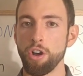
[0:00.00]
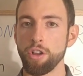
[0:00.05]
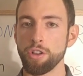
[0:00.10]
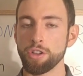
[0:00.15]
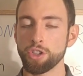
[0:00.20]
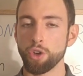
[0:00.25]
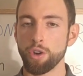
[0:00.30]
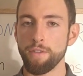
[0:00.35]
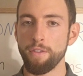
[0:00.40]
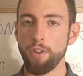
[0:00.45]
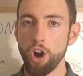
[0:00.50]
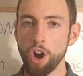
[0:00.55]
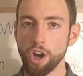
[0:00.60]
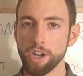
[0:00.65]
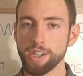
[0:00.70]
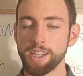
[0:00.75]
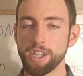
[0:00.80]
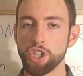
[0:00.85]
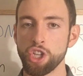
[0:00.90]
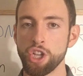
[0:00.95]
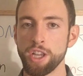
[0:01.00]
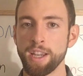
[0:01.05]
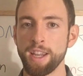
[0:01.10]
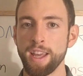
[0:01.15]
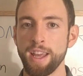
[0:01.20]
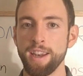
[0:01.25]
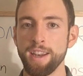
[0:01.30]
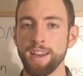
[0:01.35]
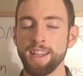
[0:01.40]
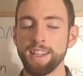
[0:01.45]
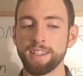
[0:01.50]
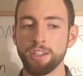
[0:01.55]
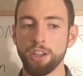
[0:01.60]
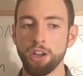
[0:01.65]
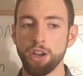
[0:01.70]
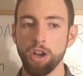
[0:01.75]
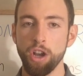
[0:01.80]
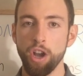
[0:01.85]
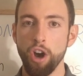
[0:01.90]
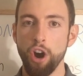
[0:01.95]
sort of oxygen and it needs
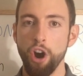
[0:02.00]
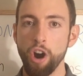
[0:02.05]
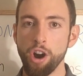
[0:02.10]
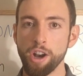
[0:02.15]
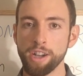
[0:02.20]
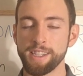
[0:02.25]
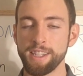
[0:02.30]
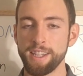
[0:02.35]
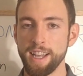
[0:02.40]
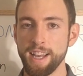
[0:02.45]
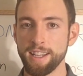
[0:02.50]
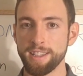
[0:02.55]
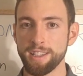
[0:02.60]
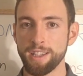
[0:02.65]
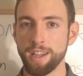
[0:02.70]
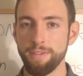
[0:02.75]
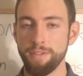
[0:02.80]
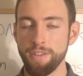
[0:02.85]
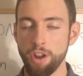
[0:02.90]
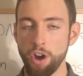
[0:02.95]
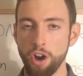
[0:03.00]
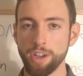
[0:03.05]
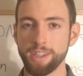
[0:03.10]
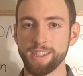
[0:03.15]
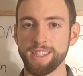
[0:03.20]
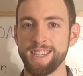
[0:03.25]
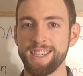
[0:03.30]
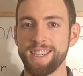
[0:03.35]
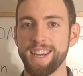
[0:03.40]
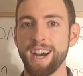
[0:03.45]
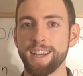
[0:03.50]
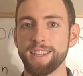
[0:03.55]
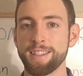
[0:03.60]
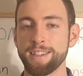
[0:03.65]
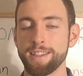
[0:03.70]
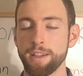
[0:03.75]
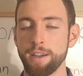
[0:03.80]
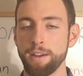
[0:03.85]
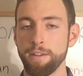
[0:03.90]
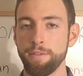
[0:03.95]
to oxidate stuff and oxidize
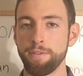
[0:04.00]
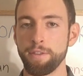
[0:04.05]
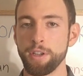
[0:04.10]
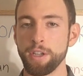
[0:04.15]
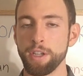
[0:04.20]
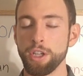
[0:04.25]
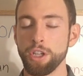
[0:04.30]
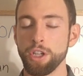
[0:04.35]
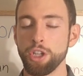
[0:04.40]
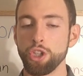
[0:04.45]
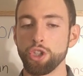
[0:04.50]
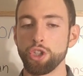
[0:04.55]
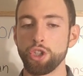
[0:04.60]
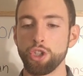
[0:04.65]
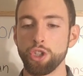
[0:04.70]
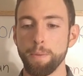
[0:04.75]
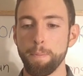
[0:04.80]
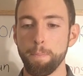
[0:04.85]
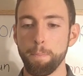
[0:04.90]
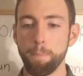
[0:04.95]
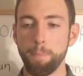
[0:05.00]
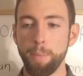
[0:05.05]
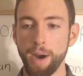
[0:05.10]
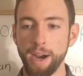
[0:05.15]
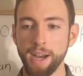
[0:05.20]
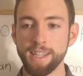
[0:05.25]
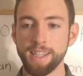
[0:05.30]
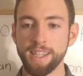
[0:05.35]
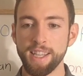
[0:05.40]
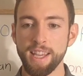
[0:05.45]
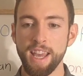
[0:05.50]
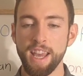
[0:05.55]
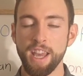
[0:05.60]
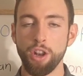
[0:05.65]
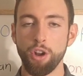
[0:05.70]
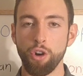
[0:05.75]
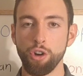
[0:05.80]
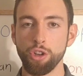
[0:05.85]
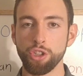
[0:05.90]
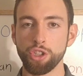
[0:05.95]
stuff, but it
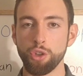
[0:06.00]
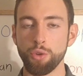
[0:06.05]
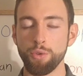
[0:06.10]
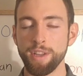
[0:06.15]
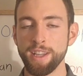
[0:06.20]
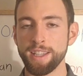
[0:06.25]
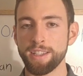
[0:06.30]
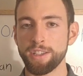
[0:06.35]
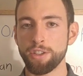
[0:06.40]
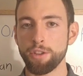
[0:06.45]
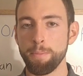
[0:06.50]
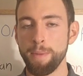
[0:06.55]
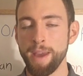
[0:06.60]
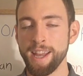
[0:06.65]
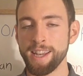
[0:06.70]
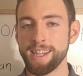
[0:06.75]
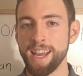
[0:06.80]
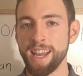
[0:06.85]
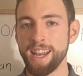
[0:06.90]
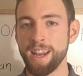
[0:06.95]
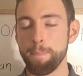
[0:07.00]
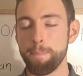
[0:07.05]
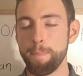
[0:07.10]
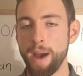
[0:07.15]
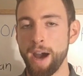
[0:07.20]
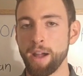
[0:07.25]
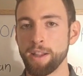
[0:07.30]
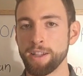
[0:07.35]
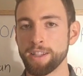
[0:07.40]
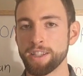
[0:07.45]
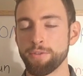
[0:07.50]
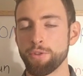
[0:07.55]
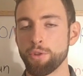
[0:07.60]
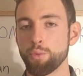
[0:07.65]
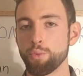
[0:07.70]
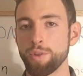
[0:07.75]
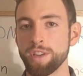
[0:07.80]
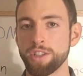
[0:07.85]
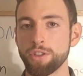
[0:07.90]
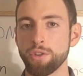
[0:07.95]
also needs to maintain a balance of the
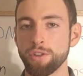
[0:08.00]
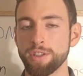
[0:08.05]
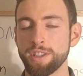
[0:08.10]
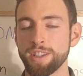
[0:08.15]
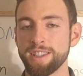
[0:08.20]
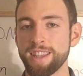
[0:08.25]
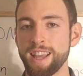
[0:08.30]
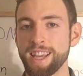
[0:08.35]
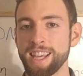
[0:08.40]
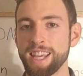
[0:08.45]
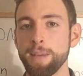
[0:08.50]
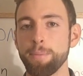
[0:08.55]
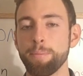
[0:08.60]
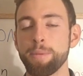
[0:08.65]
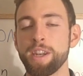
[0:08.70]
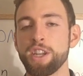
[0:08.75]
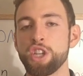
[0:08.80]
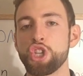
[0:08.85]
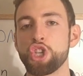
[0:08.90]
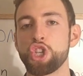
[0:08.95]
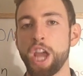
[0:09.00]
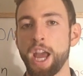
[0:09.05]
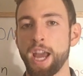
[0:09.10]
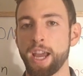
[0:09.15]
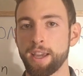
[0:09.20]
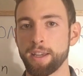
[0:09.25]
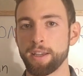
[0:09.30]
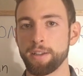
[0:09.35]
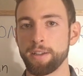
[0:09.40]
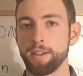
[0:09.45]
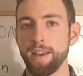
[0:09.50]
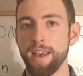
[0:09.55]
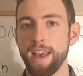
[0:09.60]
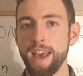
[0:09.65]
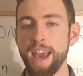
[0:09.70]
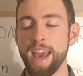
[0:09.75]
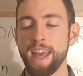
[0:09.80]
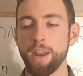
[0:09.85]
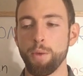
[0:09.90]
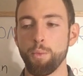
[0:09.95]
resources that keep it in check.
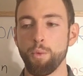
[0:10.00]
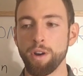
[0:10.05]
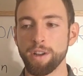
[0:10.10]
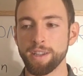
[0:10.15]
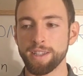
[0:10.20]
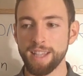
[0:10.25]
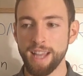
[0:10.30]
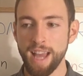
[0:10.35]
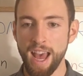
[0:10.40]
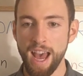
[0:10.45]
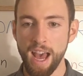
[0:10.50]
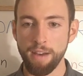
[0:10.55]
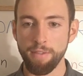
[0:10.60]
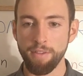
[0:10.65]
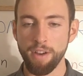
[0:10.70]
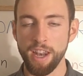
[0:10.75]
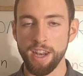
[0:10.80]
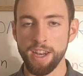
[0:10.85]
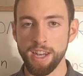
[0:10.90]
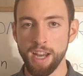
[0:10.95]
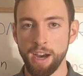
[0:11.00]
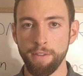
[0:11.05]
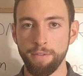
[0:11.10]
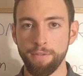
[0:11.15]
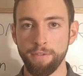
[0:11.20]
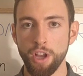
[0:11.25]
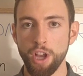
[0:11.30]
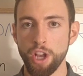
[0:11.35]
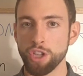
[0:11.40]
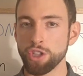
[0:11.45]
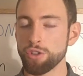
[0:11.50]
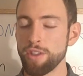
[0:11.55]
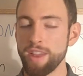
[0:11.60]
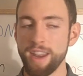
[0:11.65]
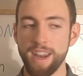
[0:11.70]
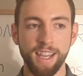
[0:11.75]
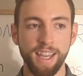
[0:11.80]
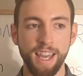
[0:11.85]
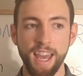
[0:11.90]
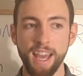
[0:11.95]
And it wants to have enough so that
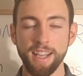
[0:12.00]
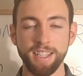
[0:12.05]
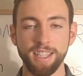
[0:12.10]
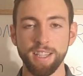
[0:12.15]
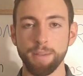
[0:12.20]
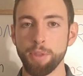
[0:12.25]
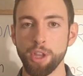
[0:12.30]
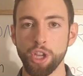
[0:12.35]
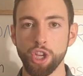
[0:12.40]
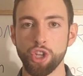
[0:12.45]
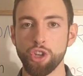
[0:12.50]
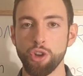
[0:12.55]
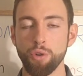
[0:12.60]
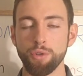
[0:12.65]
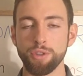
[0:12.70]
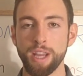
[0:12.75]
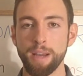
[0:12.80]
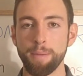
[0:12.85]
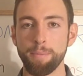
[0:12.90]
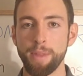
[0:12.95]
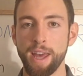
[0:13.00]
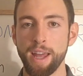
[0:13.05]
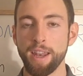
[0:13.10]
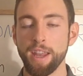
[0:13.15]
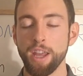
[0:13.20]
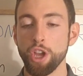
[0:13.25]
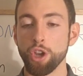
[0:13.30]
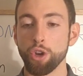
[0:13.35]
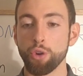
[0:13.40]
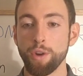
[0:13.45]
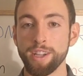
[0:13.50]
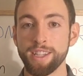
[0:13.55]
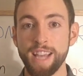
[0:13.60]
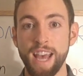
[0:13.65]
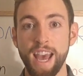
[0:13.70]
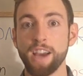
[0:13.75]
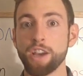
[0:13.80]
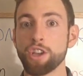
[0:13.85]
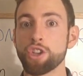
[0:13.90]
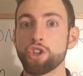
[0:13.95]
in case something shows up that creates
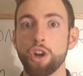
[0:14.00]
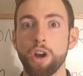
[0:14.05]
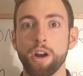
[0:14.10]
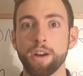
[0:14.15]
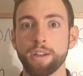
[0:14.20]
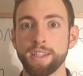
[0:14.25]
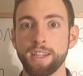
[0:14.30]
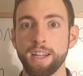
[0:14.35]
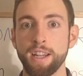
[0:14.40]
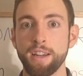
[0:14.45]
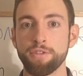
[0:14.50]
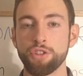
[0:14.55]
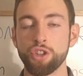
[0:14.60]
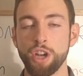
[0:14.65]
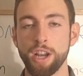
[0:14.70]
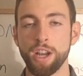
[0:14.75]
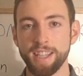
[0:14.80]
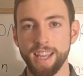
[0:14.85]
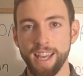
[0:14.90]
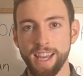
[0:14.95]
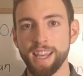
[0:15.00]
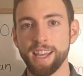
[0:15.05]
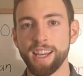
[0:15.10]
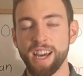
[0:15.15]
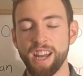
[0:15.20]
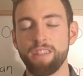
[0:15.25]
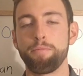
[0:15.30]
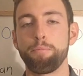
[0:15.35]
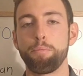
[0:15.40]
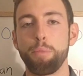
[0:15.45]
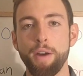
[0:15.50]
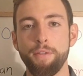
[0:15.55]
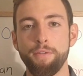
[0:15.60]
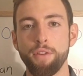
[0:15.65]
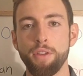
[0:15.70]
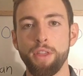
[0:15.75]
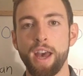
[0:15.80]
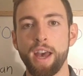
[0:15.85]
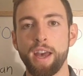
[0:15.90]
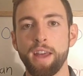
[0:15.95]
extra oxidative stress, it can kind of
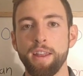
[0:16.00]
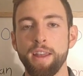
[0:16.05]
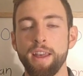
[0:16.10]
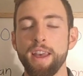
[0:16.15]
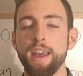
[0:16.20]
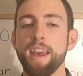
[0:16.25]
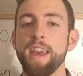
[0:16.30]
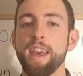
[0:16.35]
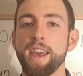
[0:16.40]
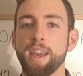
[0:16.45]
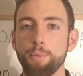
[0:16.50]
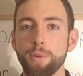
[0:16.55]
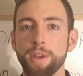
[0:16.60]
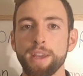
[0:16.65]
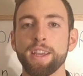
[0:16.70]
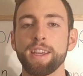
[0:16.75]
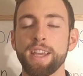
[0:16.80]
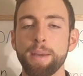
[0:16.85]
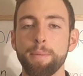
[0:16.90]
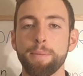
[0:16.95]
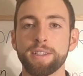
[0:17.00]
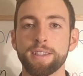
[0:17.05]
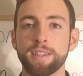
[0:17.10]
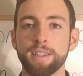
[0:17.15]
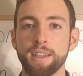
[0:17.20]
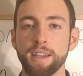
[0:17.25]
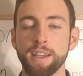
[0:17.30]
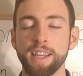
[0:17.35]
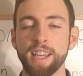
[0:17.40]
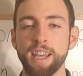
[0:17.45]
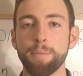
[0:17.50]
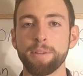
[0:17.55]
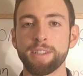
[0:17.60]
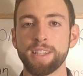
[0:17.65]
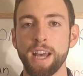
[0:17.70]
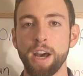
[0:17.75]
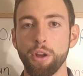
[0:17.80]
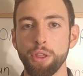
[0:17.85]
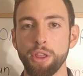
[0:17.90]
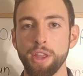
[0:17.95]
buffer that. It can keep us
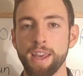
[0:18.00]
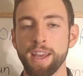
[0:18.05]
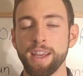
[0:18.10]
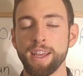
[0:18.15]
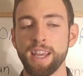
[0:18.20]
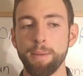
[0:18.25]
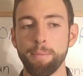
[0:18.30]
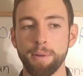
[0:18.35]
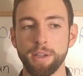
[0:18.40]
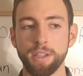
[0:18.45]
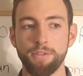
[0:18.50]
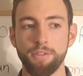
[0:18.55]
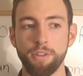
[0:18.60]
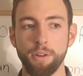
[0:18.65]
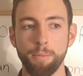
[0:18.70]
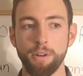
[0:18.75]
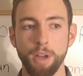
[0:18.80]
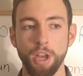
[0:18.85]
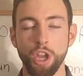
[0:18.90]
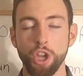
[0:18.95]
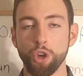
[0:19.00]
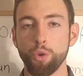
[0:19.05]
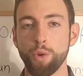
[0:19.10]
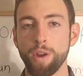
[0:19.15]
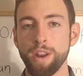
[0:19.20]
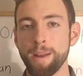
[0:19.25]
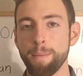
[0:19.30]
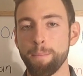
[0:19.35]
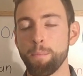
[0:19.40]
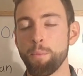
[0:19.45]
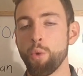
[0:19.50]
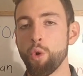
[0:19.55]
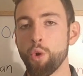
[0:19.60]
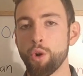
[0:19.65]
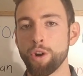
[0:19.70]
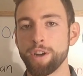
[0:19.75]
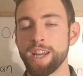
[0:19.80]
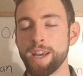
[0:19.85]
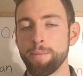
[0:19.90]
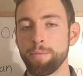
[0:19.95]
healthy. It can keep us from creating
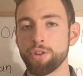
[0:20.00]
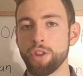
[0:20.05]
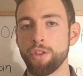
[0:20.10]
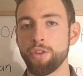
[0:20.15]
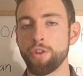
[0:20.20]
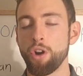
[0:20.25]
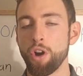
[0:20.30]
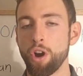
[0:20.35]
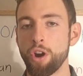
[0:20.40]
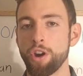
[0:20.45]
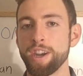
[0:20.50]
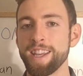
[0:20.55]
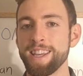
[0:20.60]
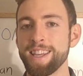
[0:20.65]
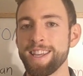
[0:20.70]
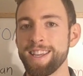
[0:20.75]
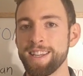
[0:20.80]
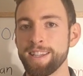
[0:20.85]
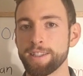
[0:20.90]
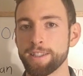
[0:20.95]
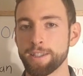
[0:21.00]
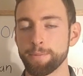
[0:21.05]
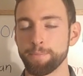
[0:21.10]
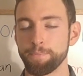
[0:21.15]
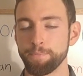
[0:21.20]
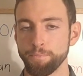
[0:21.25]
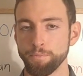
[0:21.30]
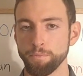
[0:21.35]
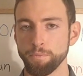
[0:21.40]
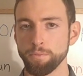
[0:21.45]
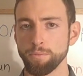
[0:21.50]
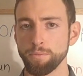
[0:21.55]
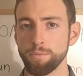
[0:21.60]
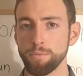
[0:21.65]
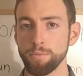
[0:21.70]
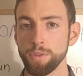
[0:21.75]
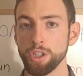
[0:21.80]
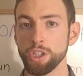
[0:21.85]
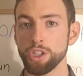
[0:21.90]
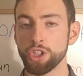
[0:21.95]
more damage than there already is.
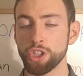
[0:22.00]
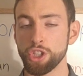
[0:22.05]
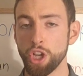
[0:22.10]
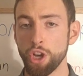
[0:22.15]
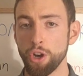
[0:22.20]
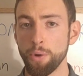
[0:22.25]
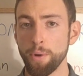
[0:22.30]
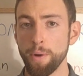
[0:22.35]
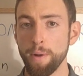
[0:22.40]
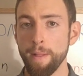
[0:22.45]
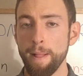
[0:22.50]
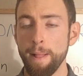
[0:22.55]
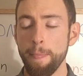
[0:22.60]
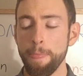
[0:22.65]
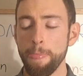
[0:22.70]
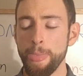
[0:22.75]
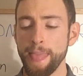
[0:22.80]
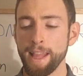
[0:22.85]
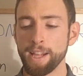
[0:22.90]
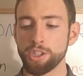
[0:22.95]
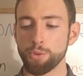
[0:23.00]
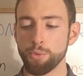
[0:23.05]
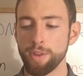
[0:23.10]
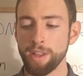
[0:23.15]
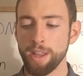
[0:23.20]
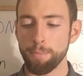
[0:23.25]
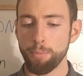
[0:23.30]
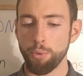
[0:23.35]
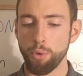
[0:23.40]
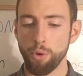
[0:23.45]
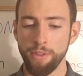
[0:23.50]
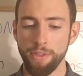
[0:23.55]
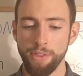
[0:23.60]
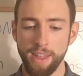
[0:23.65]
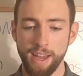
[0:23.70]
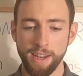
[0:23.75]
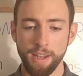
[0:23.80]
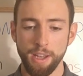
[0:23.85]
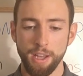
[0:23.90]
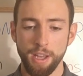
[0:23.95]
So it's really important
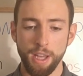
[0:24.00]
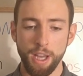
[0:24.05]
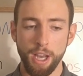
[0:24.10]
that